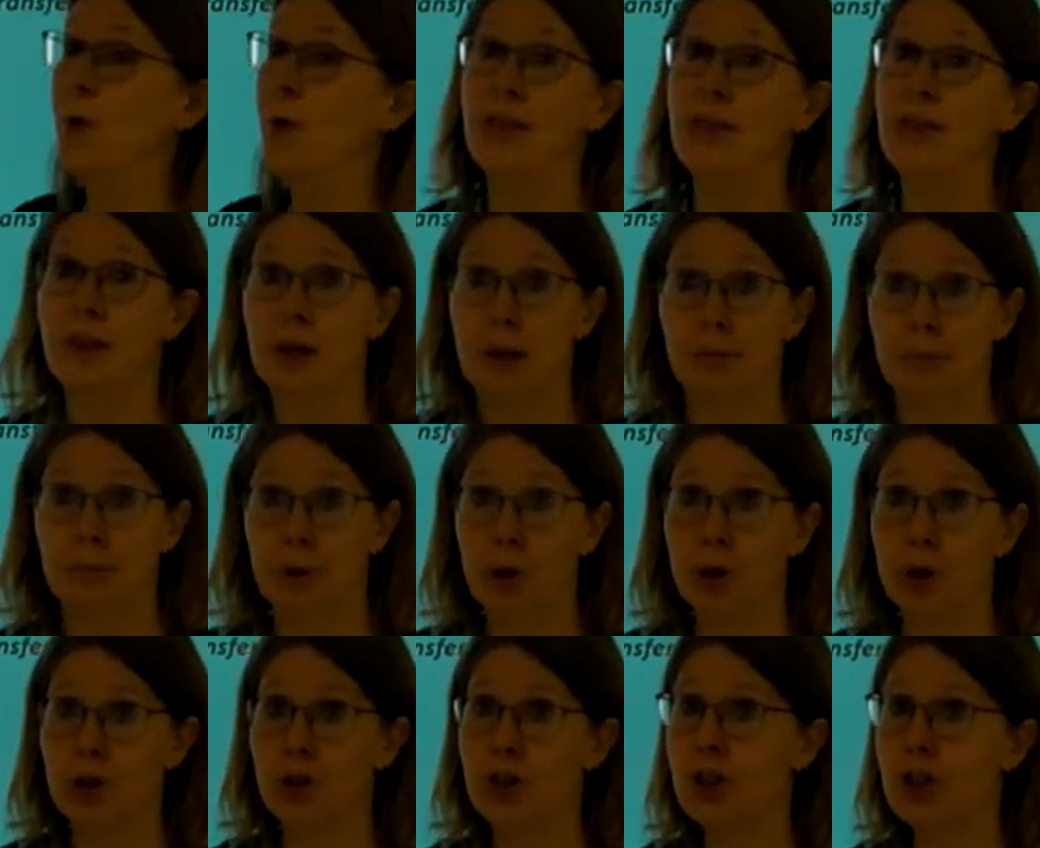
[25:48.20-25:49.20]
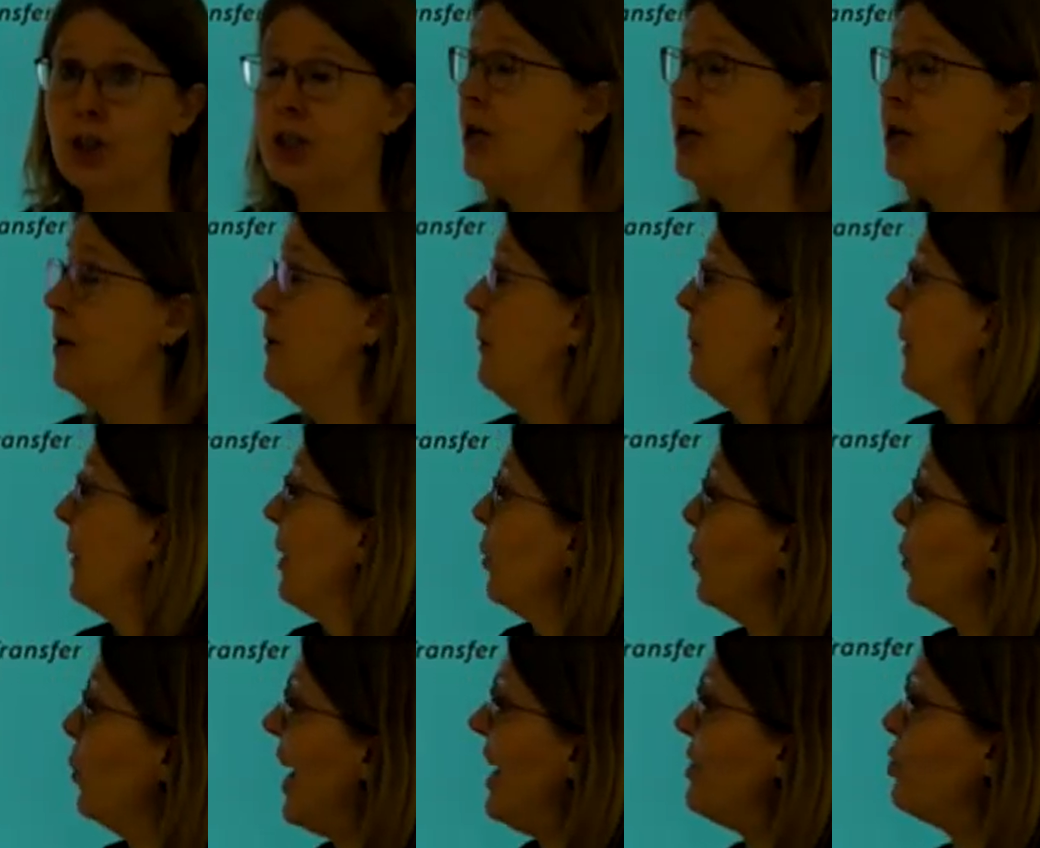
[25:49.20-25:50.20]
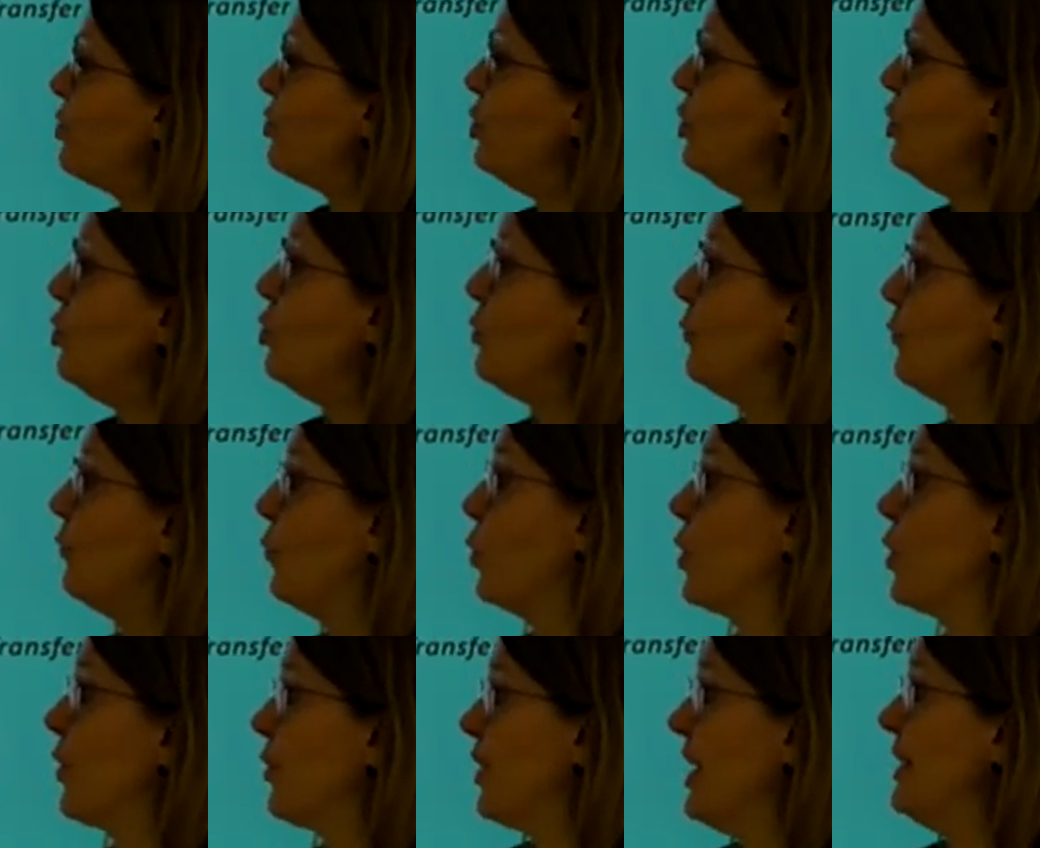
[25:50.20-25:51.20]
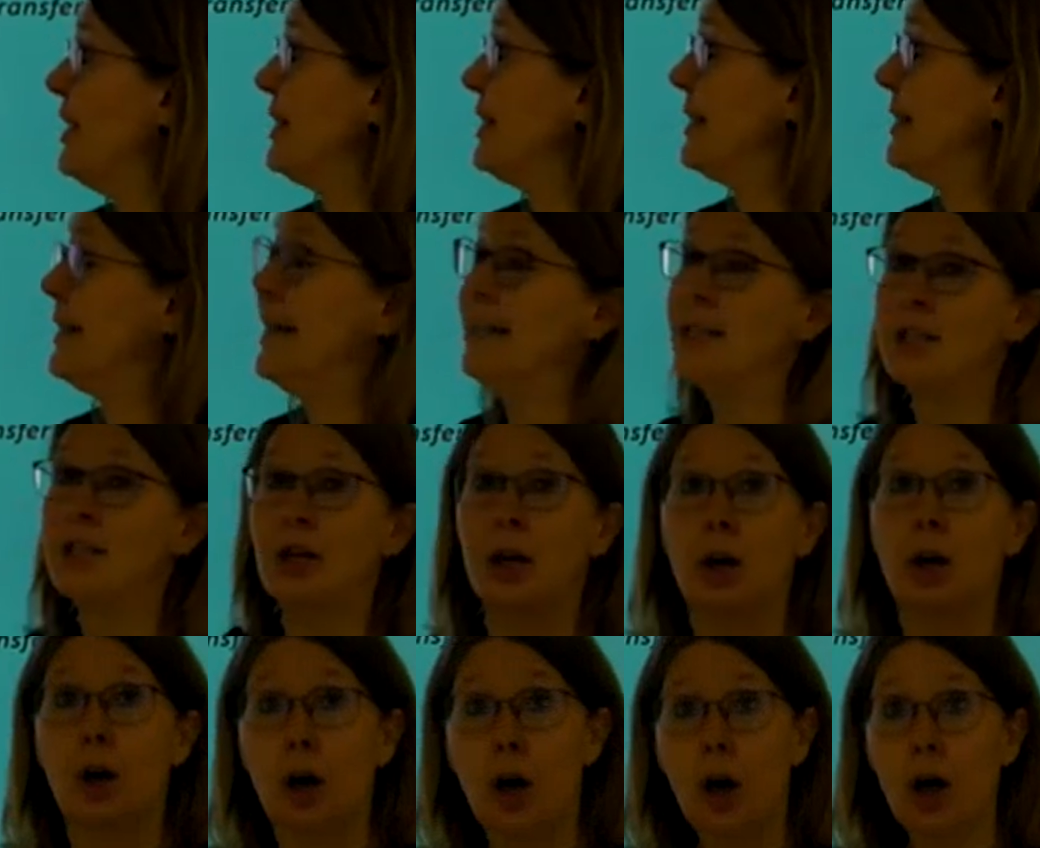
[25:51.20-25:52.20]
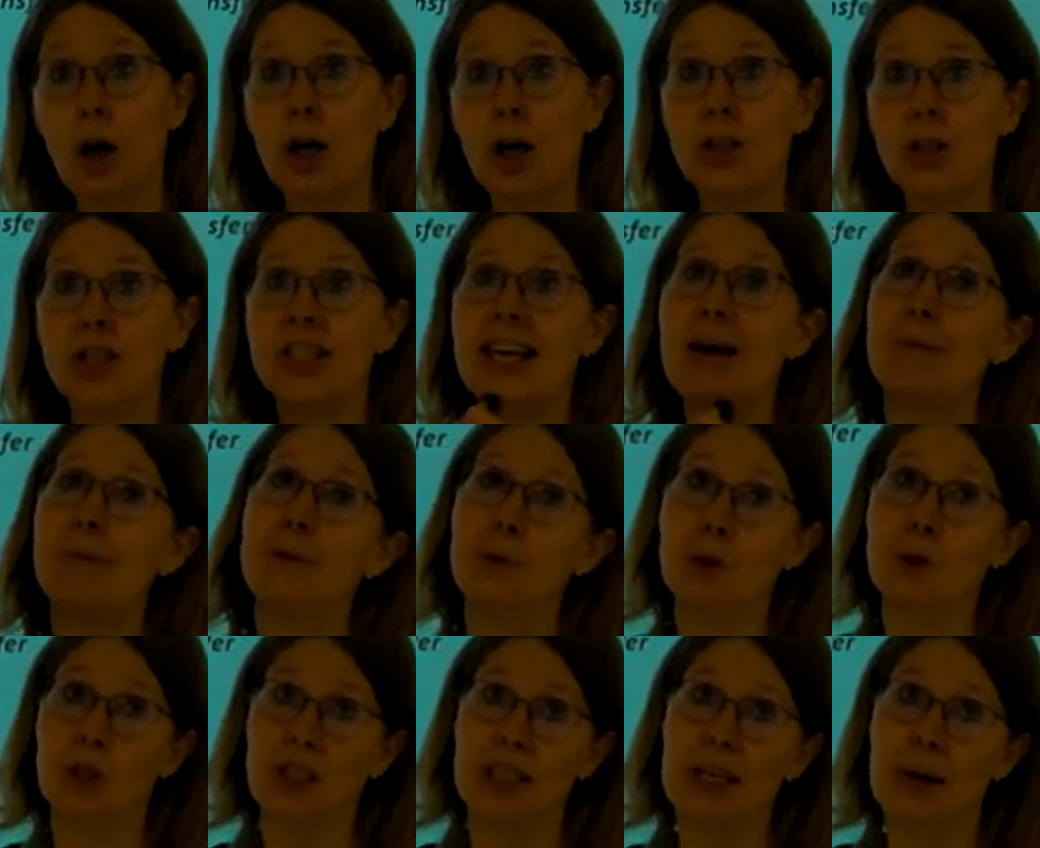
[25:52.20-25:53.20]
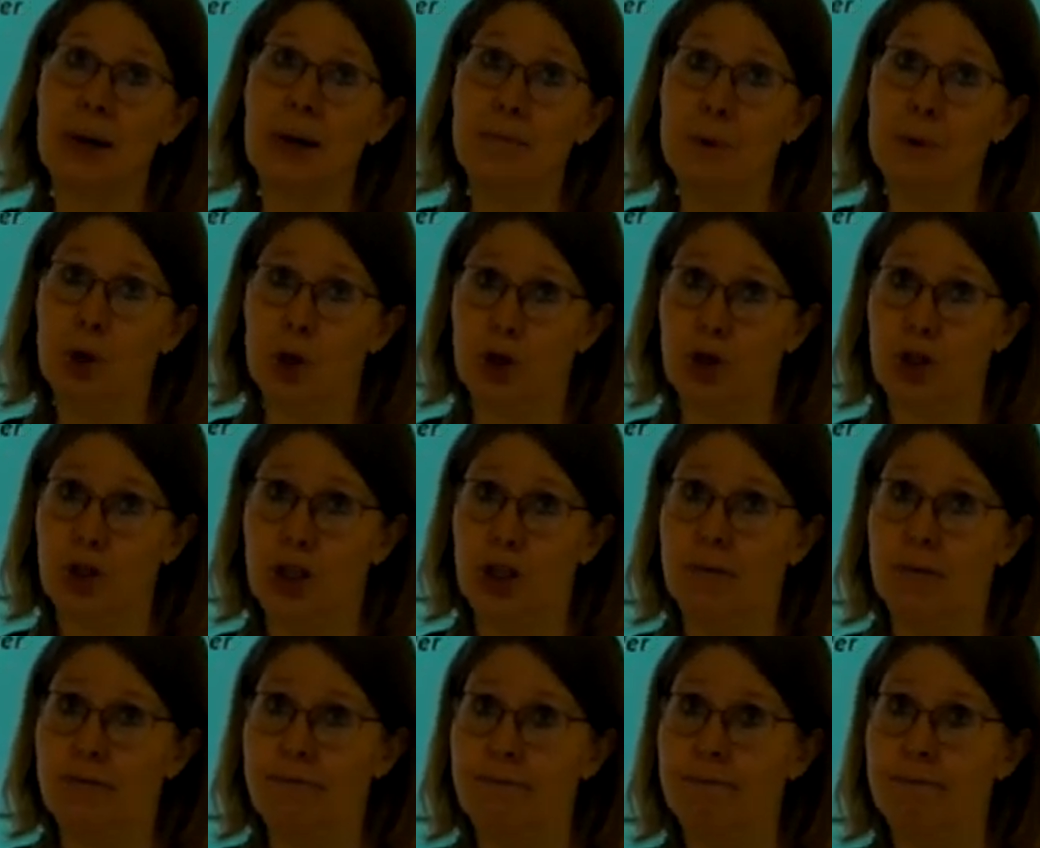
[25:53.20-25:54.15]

with immersion, we had to look for things that scaffold the immersion.